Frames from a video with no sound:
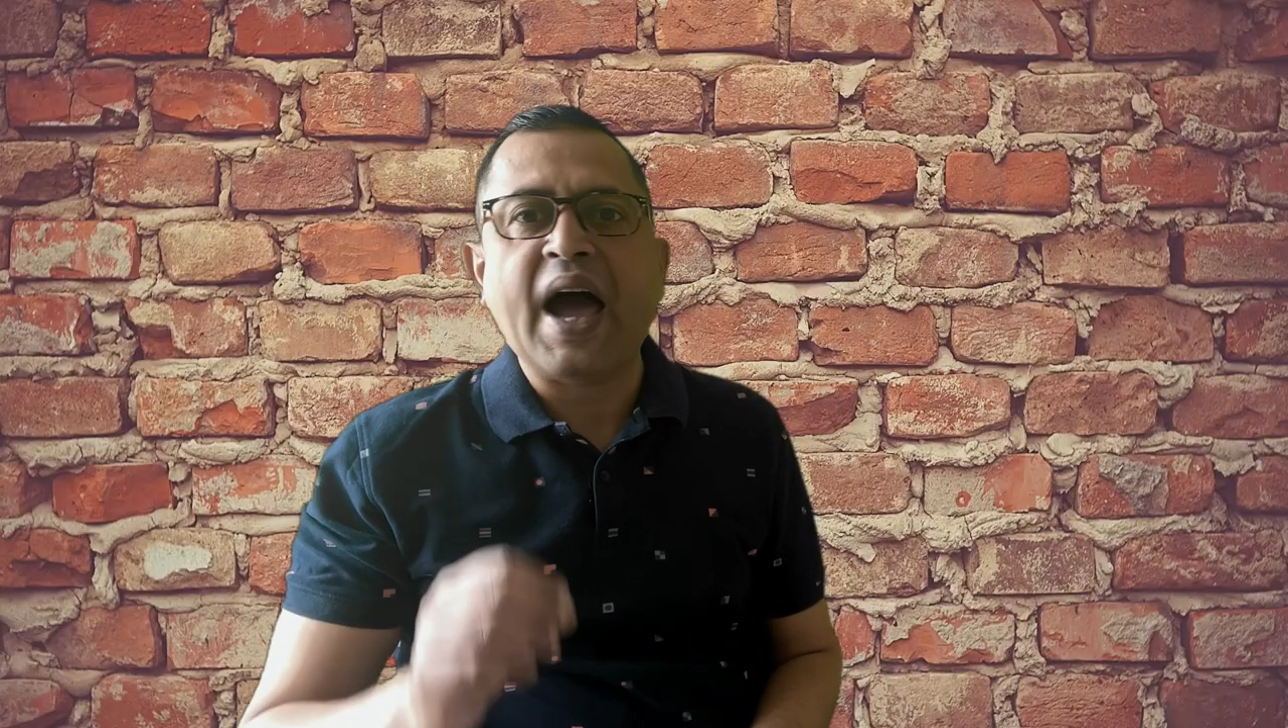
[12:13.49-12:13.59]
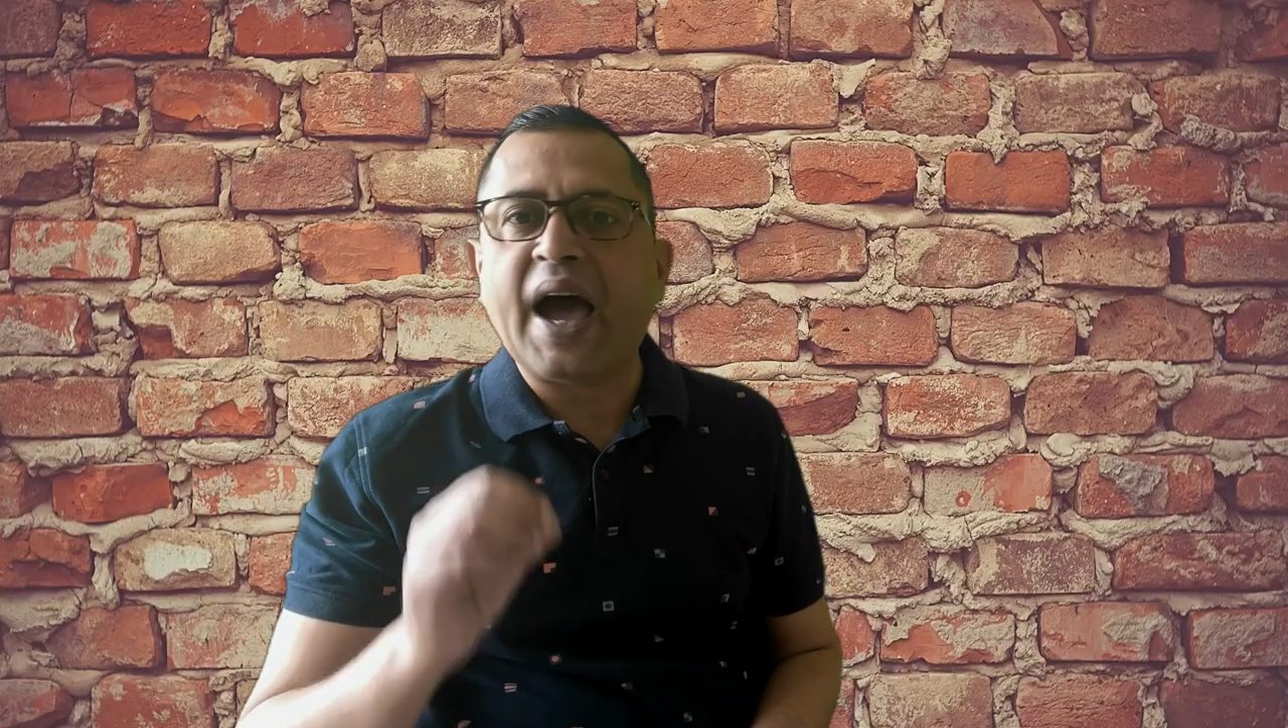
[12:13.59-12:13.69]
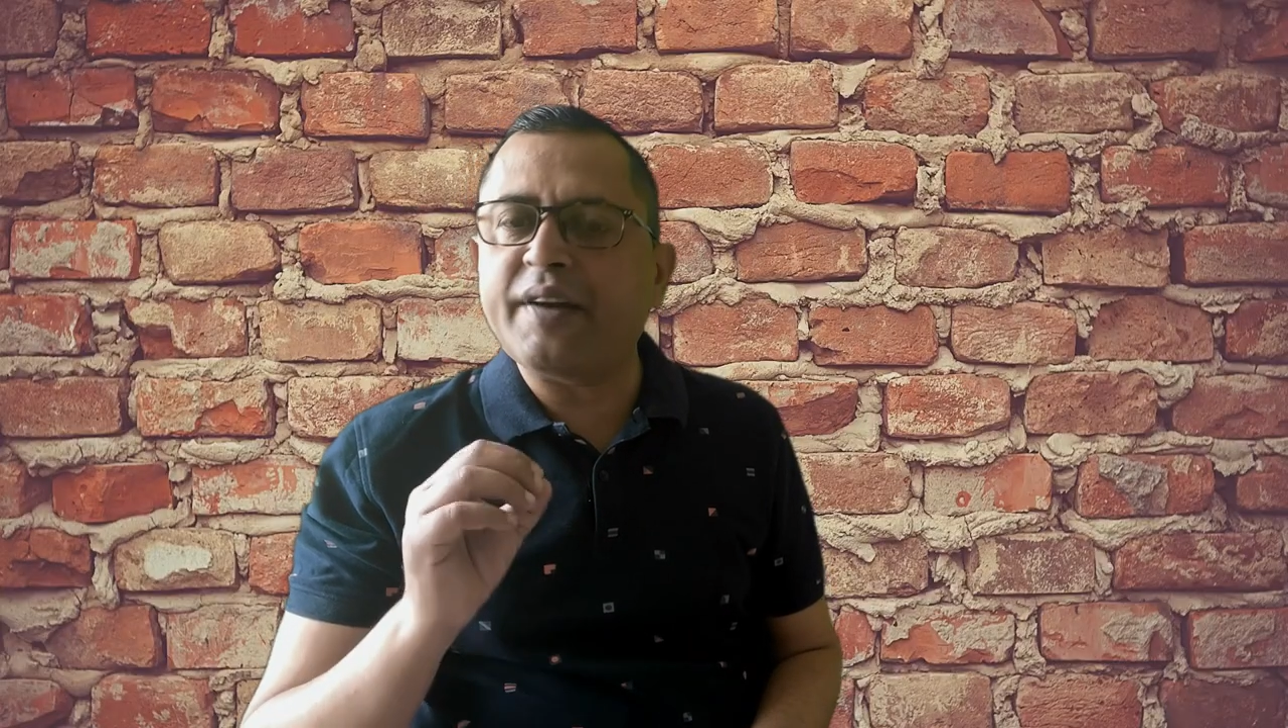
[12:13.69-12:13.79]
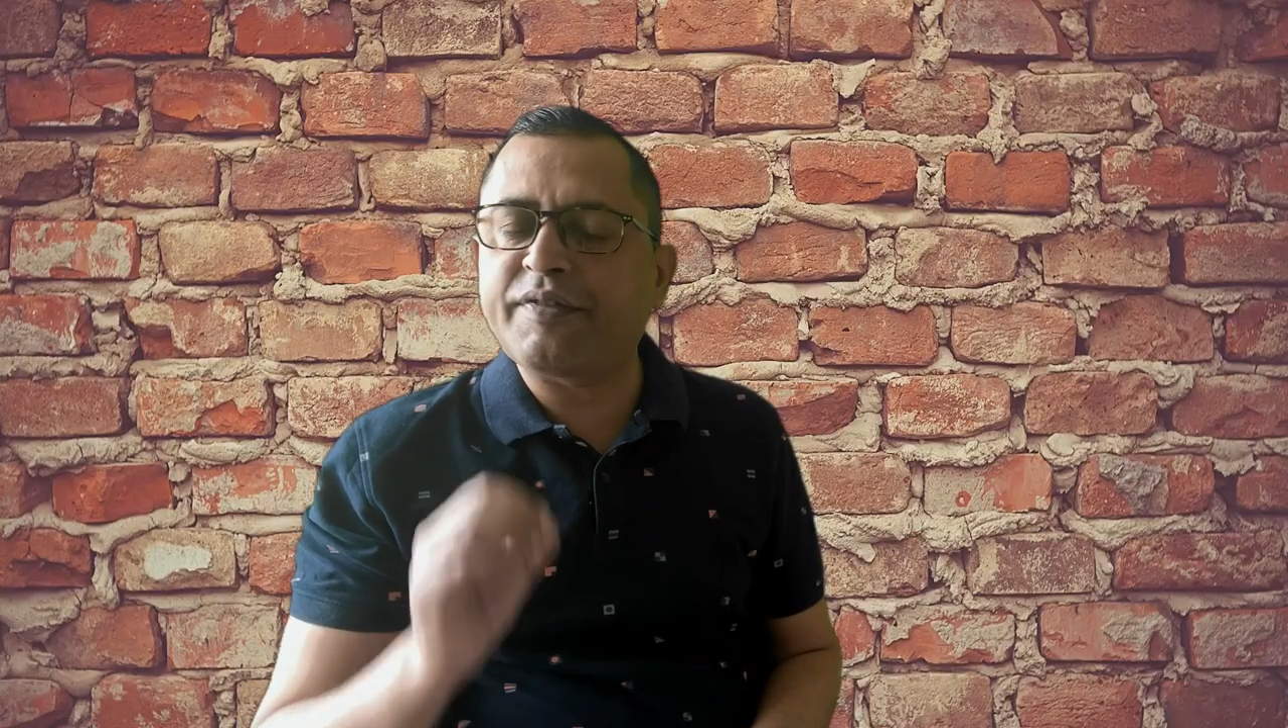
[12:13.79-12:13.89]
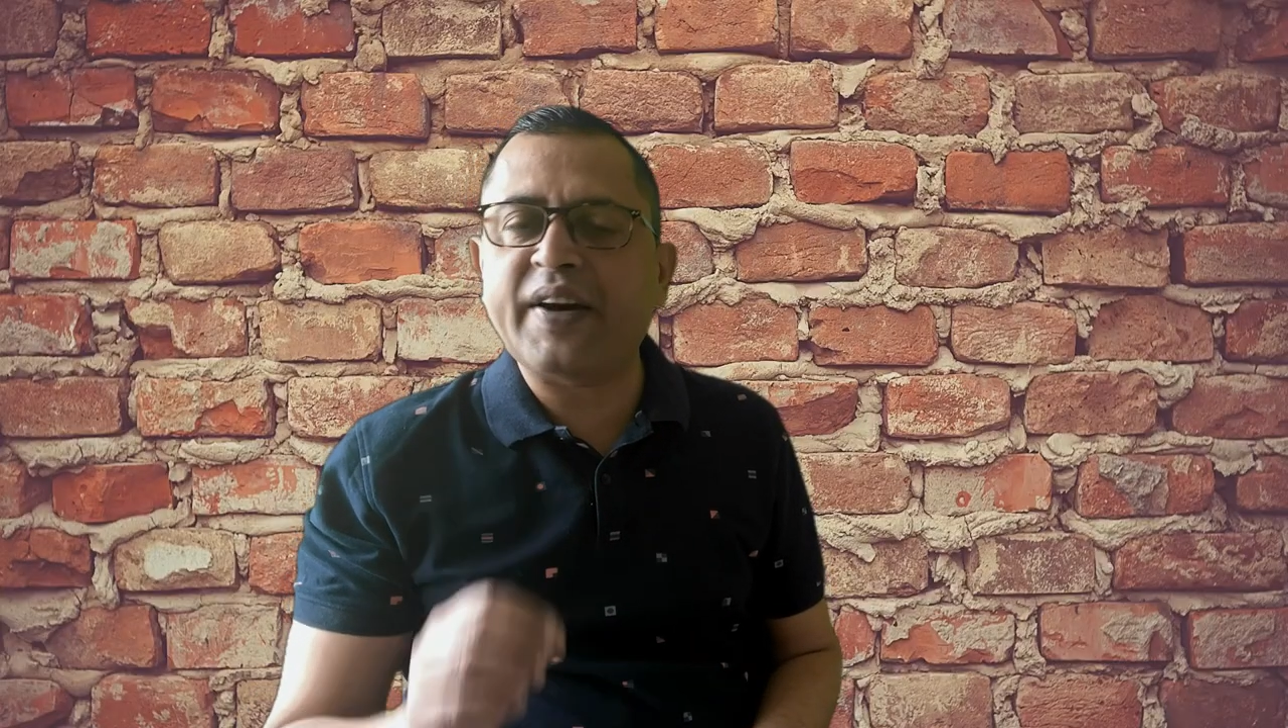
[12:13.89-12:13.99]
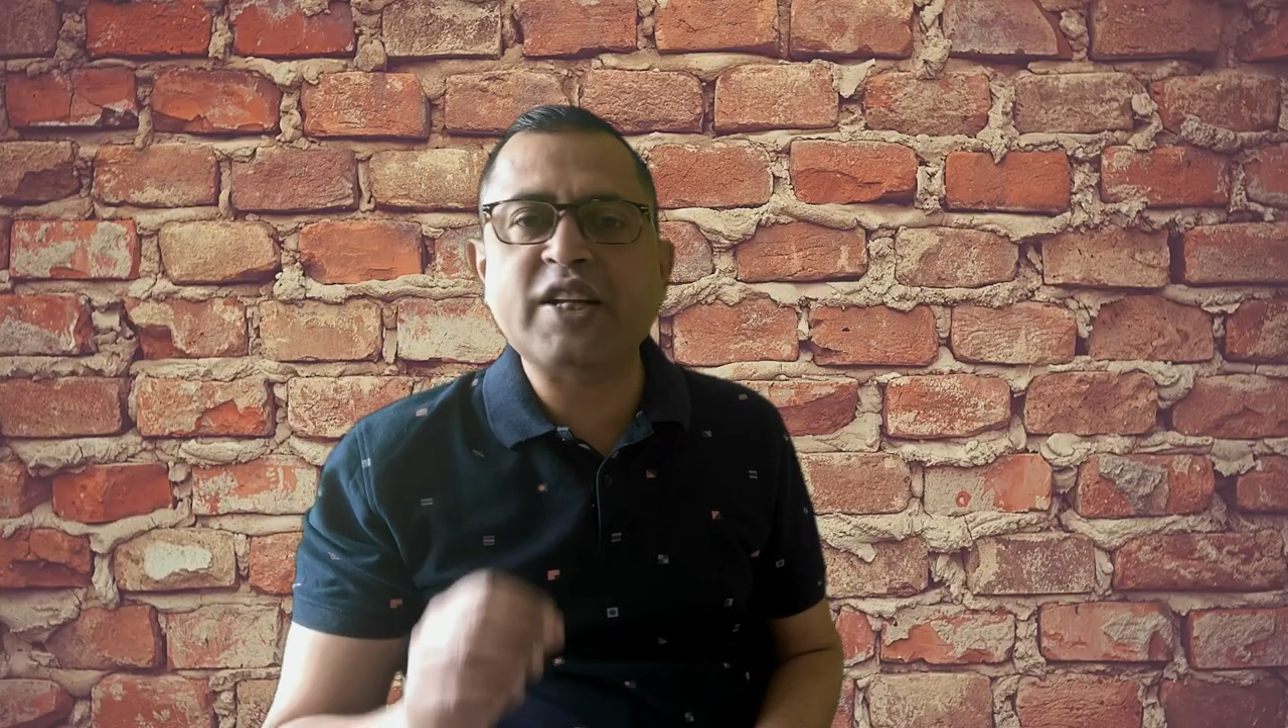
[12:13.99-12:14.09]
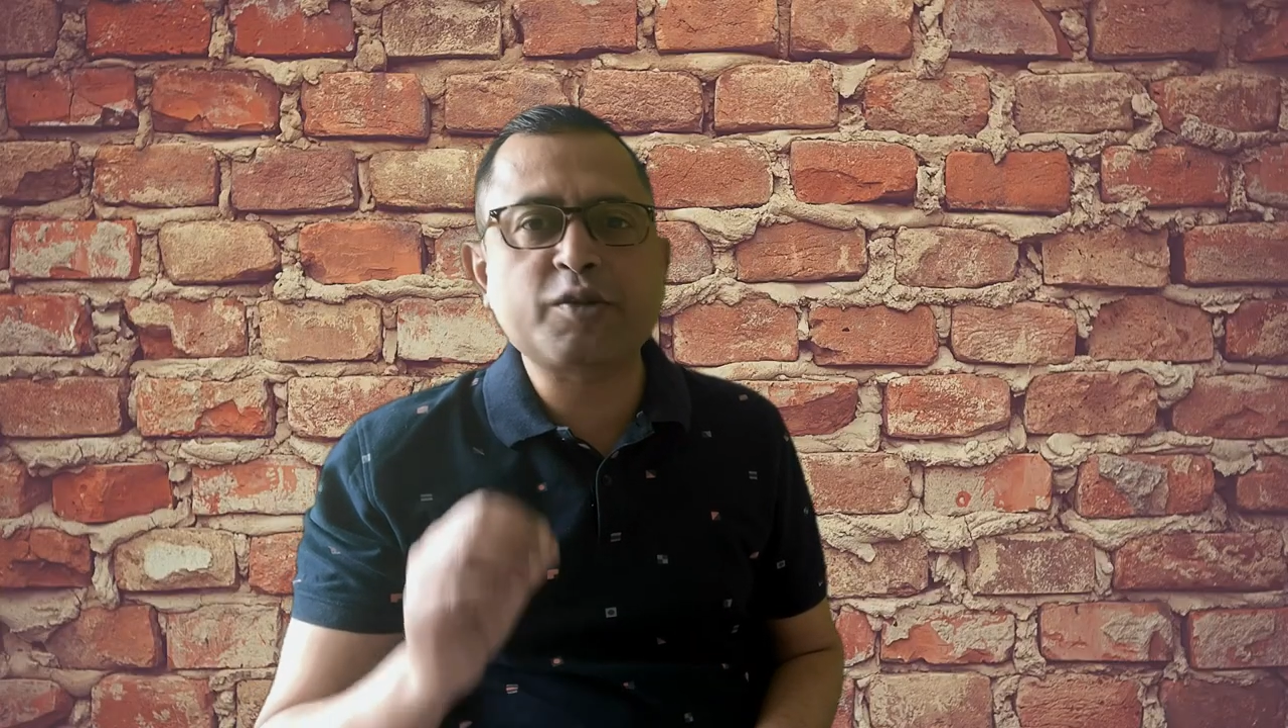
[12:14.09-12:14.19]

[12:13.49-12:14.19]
and find